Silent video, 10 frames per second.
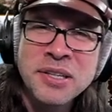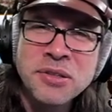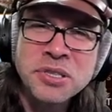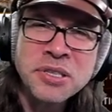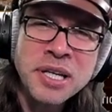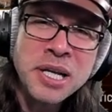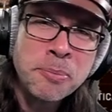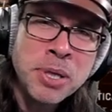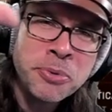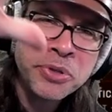there's a lot
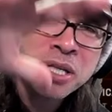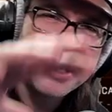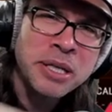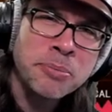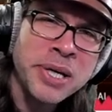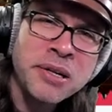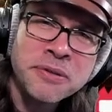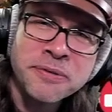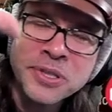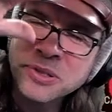of people that like
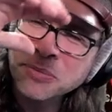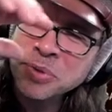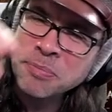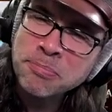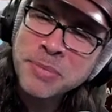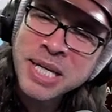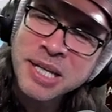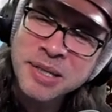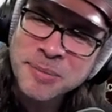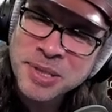Battlefield, but man, I